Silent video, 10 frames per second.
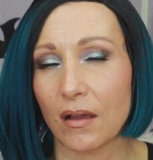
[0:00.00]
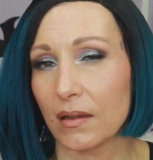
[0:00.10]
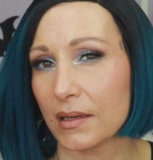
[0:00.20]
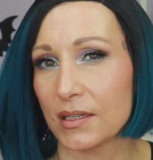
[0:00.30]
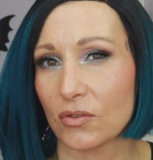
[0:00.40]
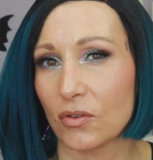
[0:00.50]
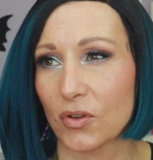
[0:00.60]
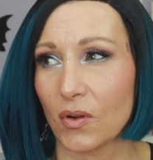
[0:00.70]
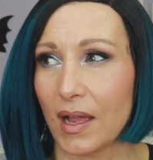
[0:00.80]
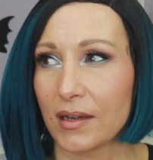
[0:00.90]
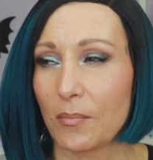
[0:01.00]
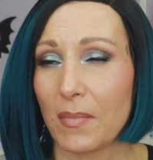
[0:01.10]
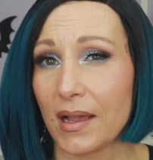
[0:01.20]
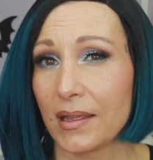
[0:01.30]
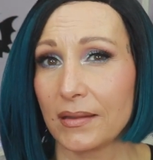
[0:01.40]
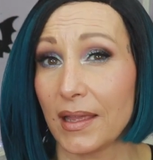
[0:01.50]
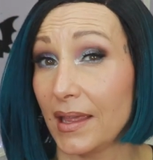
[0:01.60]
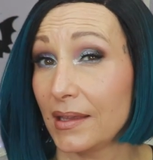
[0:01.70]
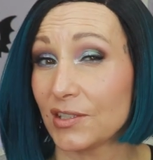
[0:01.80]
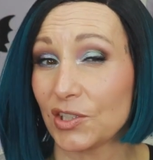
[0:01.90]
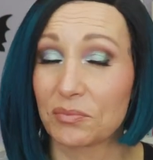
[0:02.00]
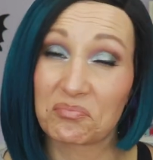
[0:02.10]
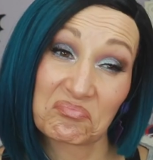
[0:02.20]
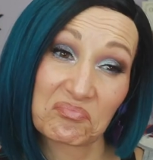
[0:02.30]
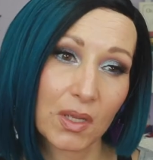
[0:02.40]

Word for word: color is also kind of my age.